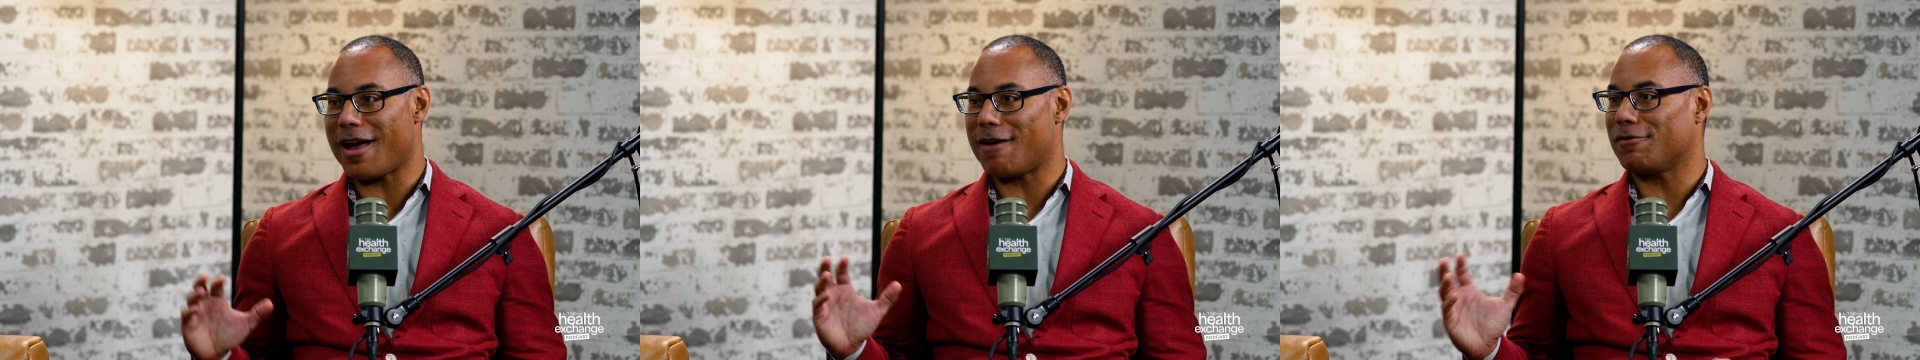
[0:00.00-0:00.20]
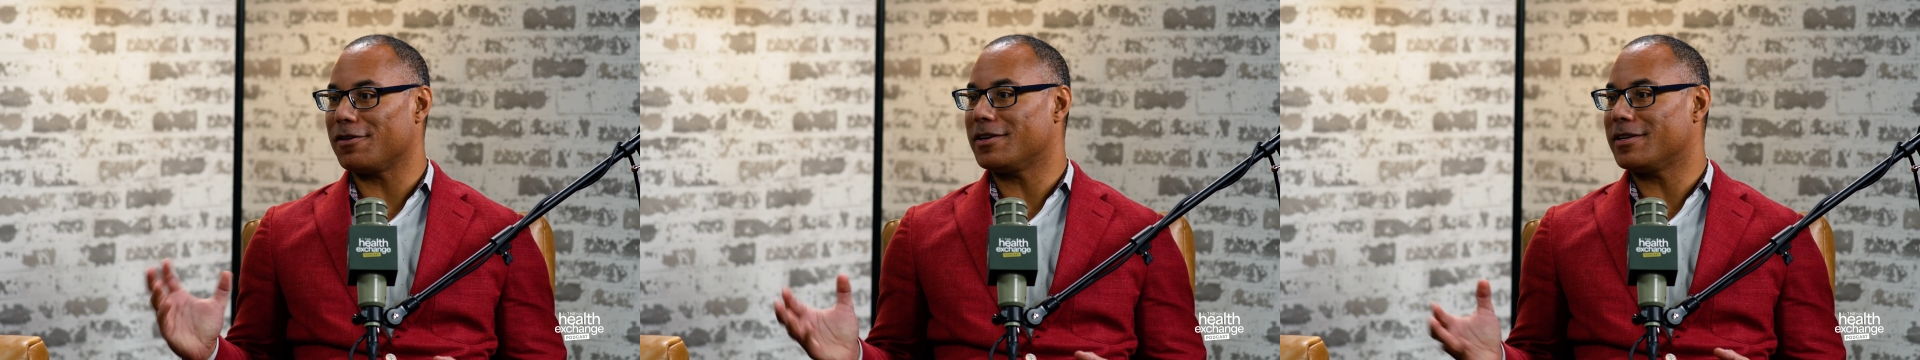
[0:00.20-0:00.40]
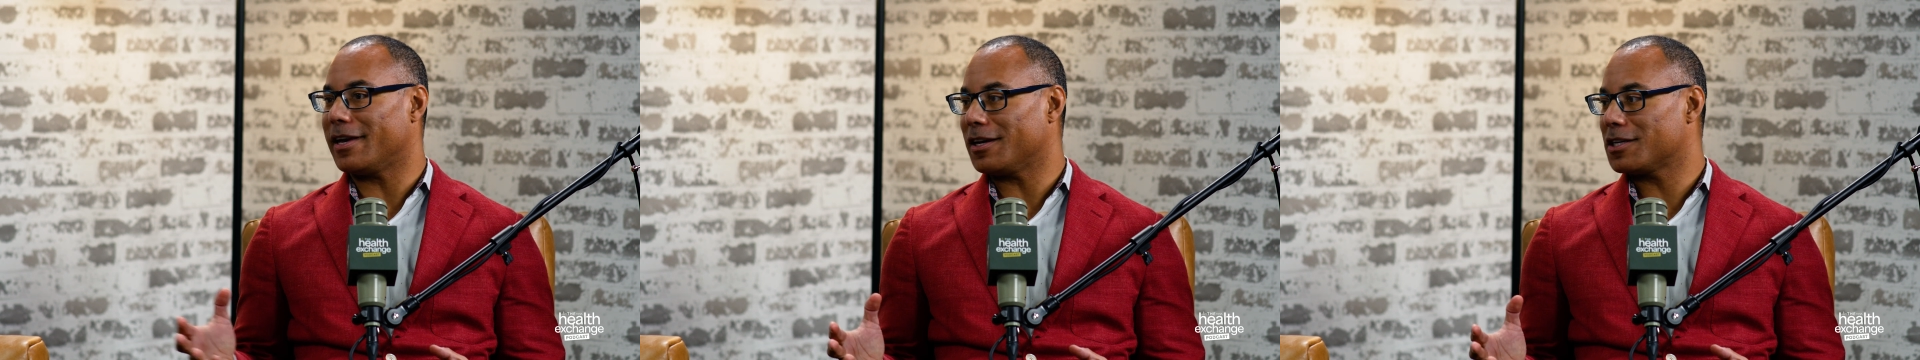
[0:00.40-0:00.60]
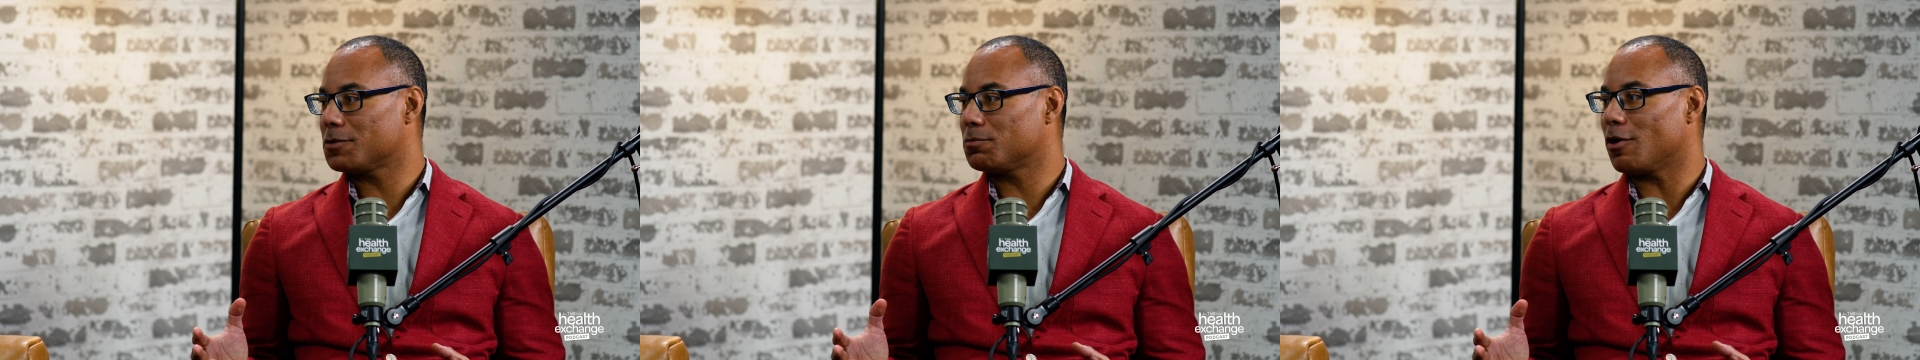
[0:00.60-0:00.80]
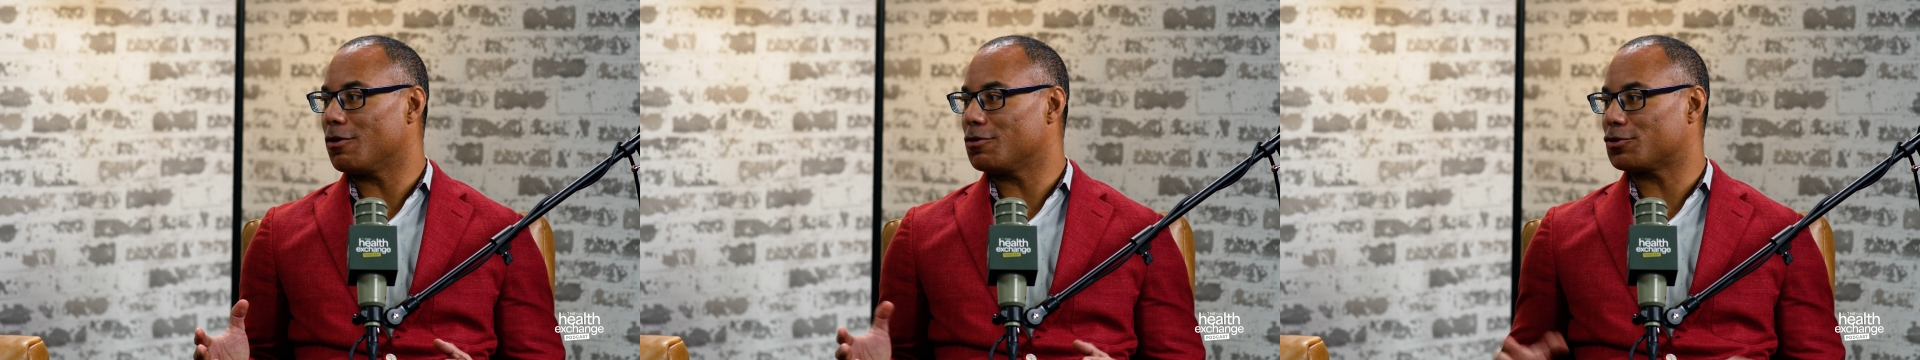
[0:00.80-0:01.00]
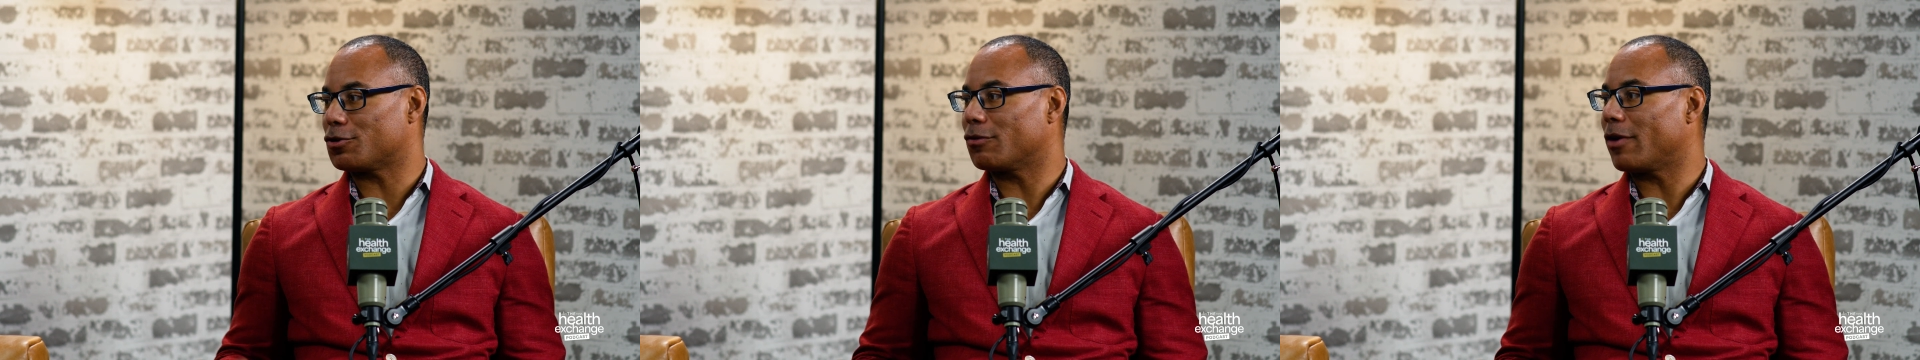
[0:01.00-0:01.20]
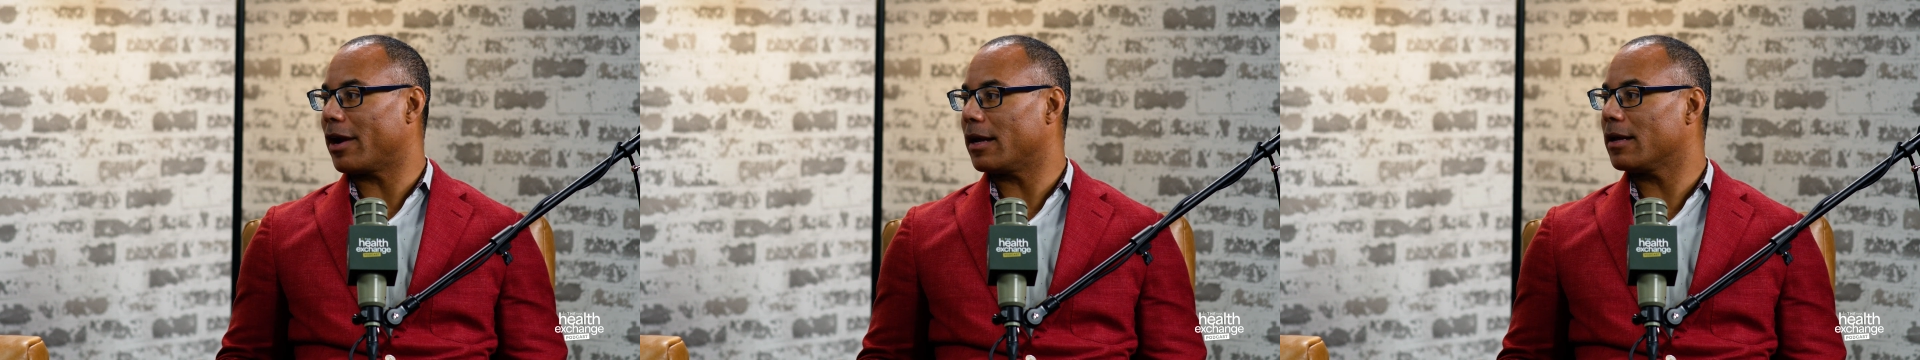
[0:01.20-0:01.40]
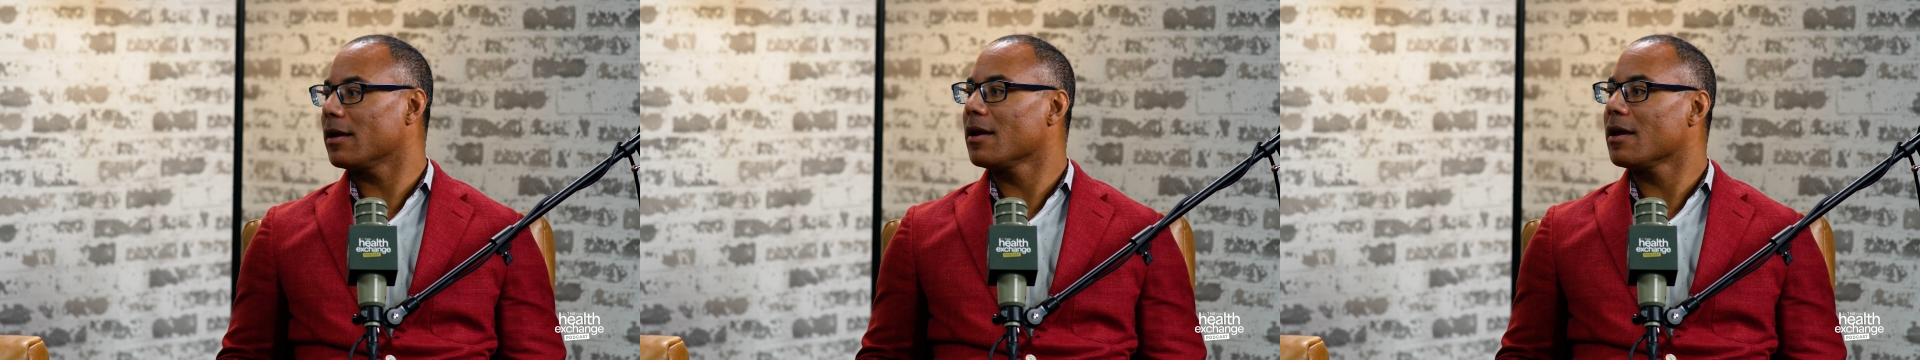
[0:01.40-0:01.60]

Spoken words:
everyday exposure, right?